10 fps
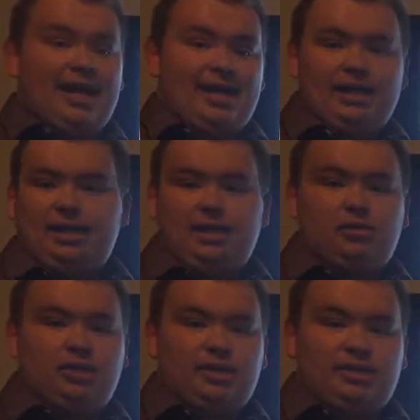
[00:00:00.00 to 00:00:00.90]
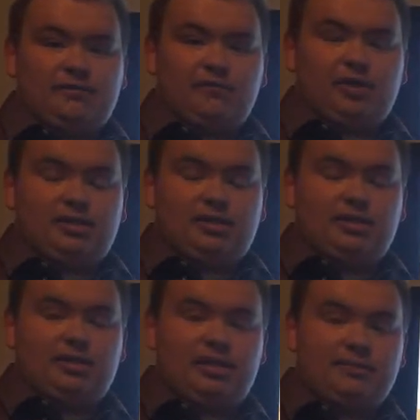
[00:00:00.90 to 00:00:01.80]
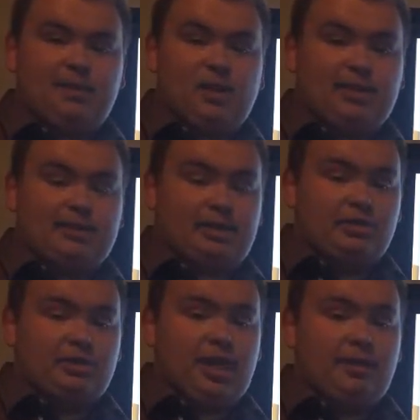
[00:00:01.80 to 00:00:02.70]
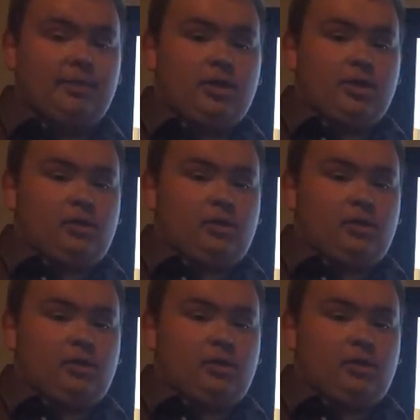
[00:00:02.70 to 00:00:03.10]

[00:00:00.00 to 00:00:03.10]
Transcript: and get a nearly different experience each time.